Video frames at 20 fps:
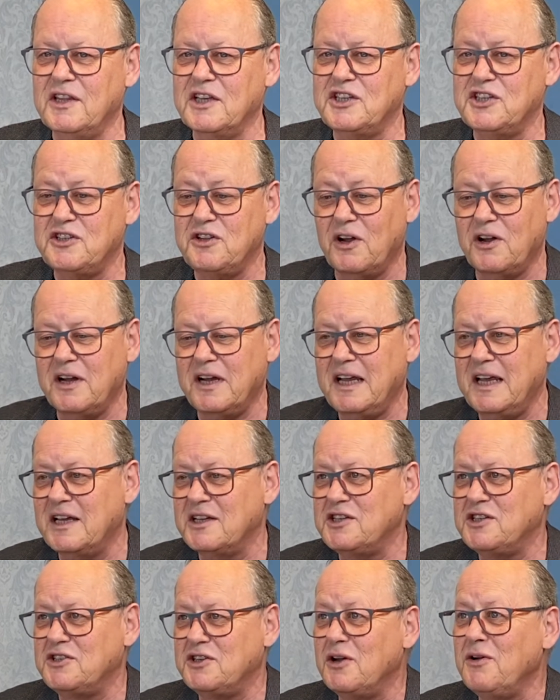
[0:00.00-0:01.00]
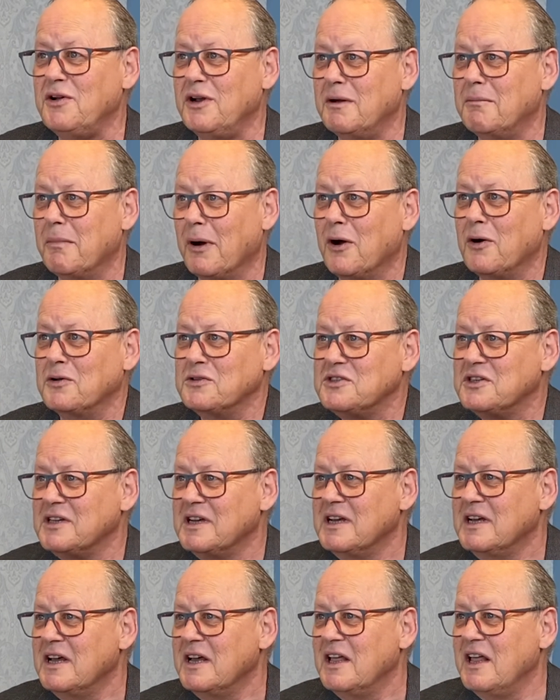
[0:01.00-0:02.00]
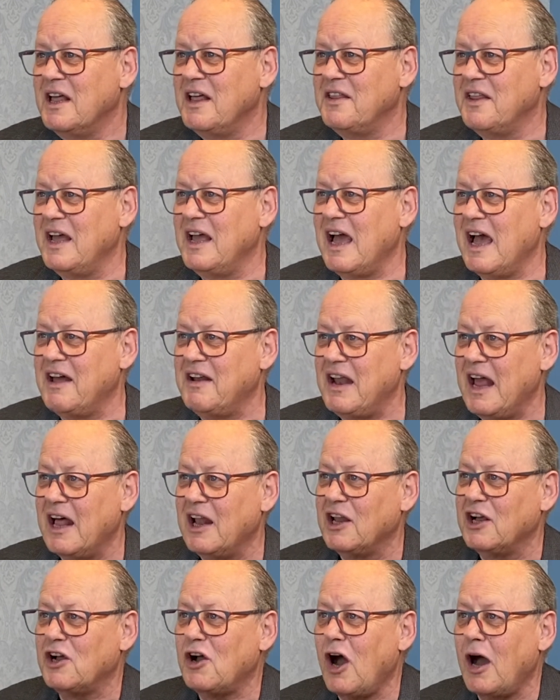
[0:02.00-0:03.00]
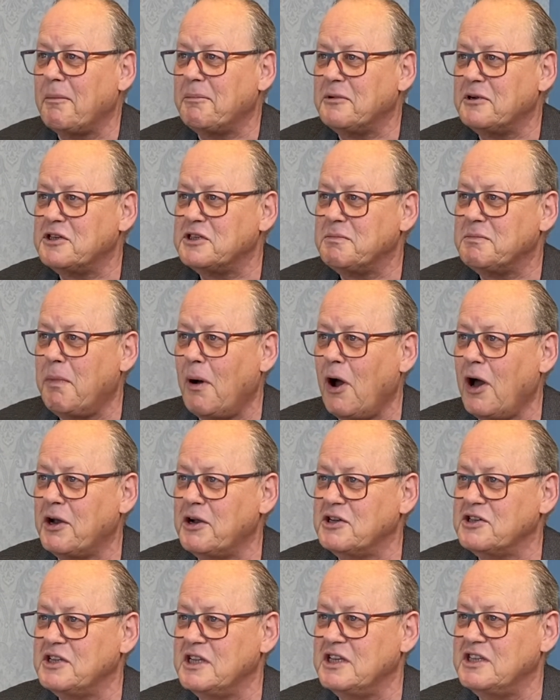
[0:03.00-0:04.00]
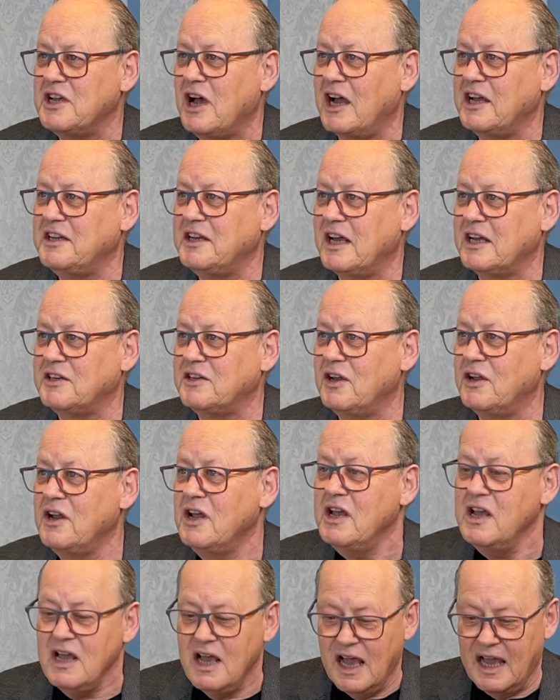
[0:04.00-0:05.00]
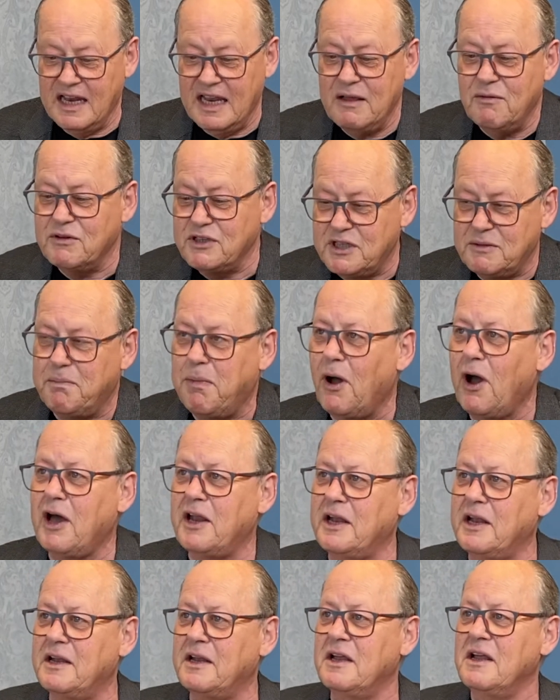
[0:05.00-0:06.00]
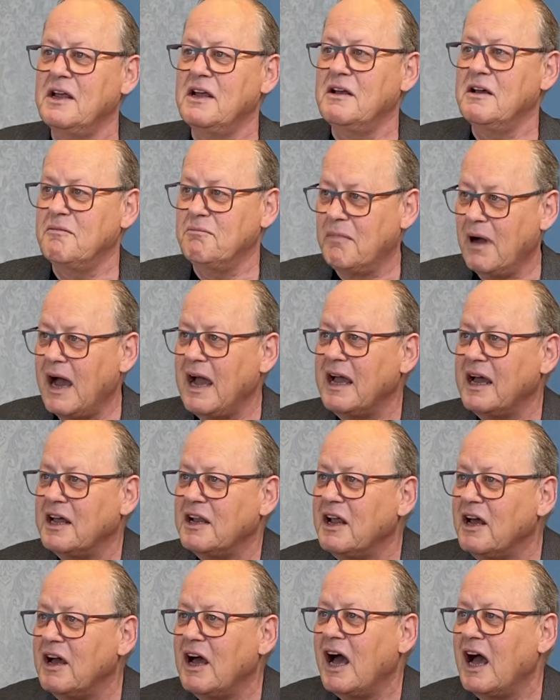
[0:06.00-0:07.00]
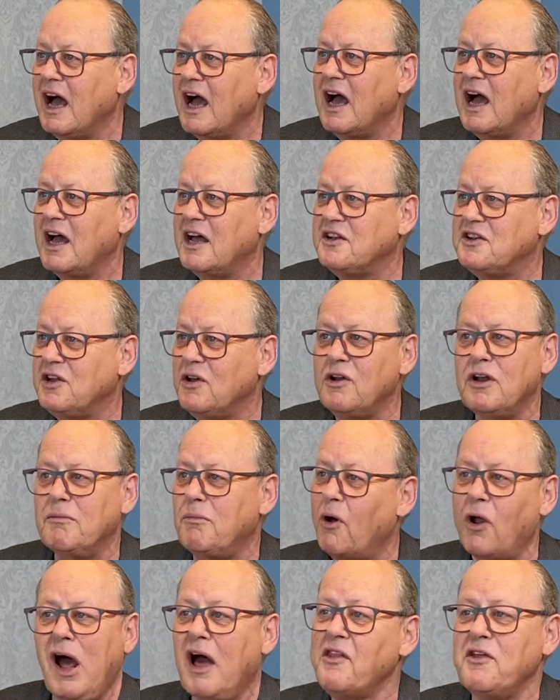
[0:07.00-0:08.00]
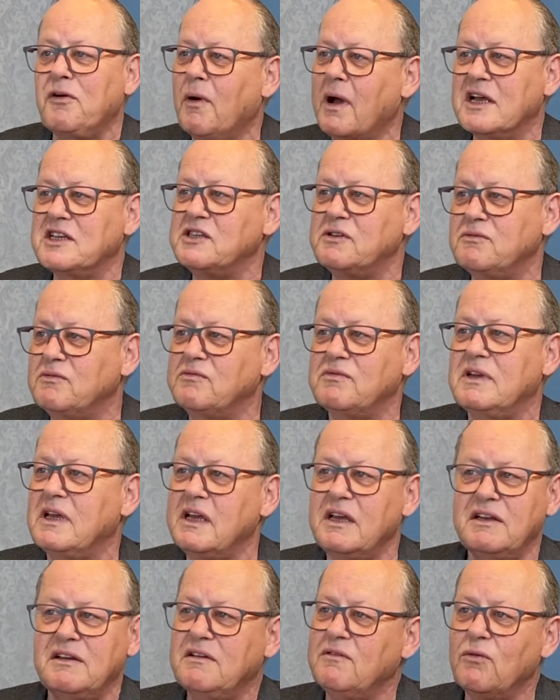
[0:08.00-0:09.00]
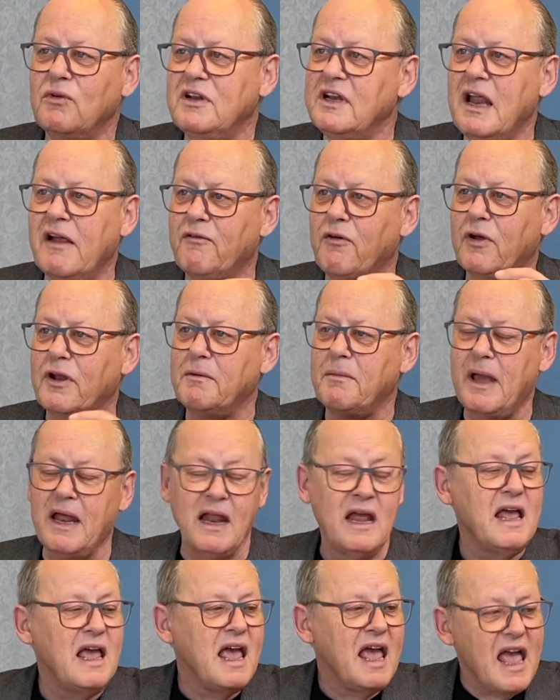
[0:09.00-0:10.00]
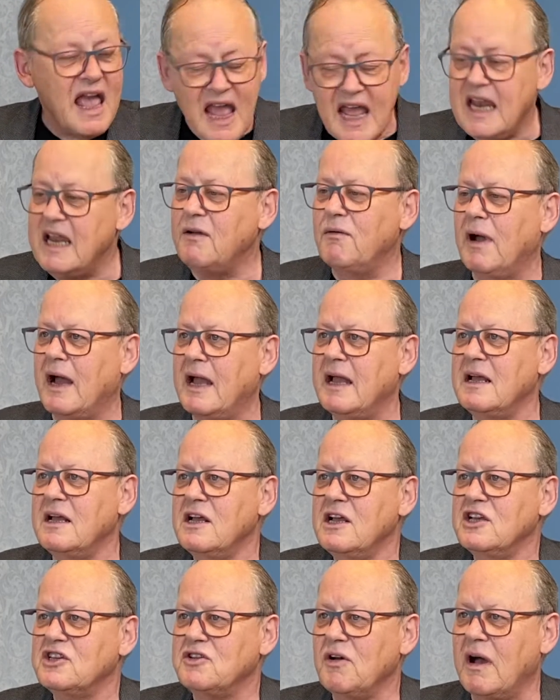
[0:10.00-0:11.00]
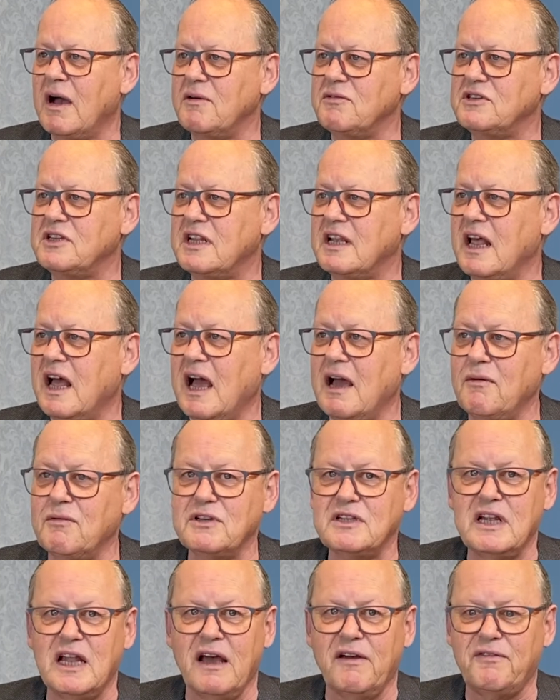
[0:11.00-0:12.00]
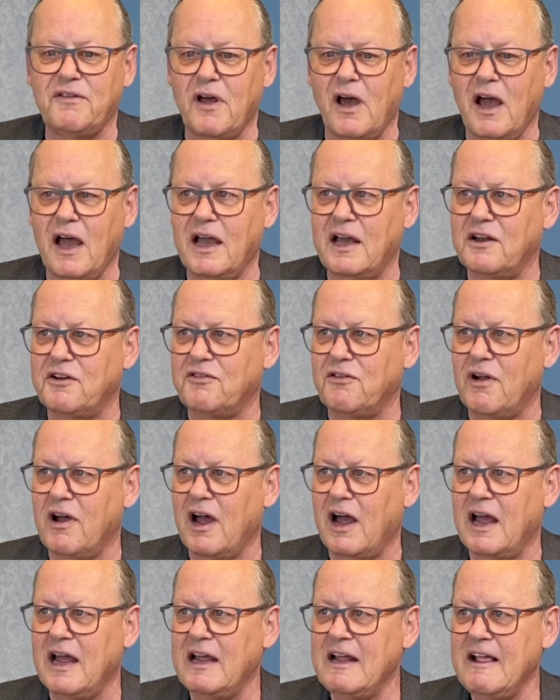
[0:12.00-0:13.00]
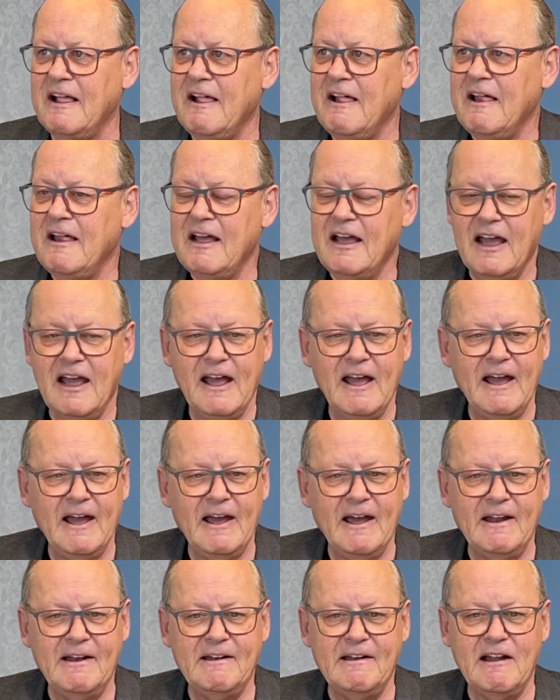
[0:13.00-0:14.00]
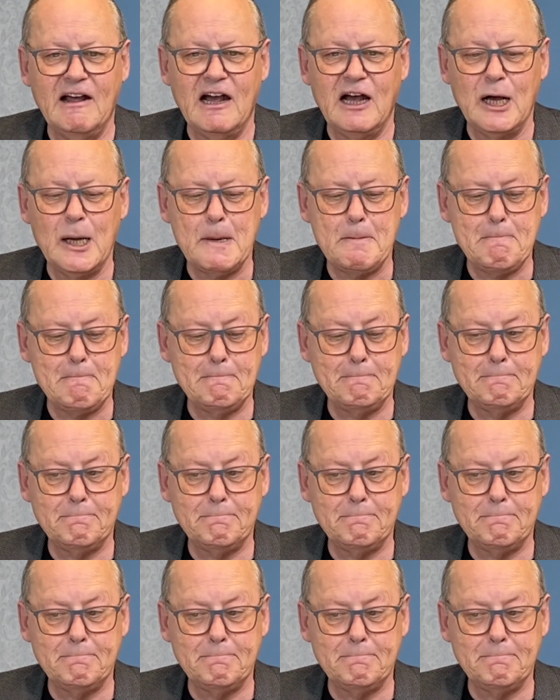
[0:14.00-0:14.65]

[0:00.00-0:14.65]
the Star-Kissed tuna boats, they had helicopter spotters, these high-tech, and he was spotted by a tuna boat. Otherwise, he never would have made it. Anyway, so I was left high and dry, and